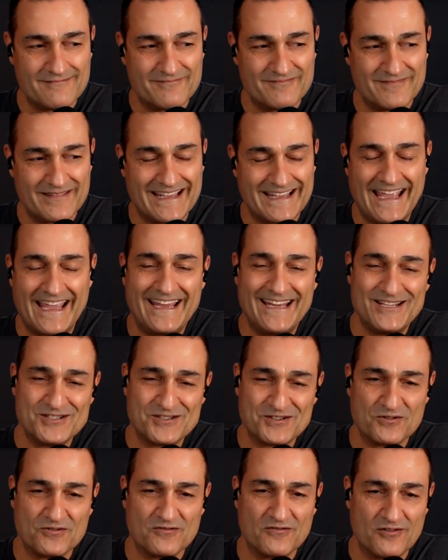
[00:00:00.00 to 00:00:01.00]
gains
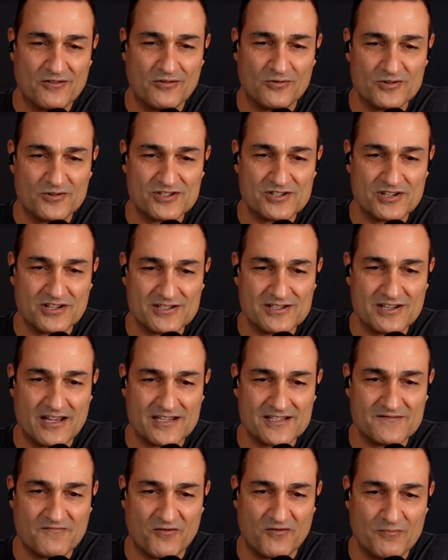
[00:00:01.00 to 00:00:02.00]
or
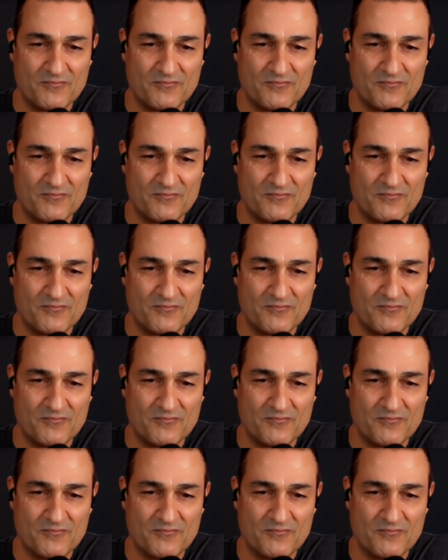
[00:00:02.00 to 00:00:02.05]
success from,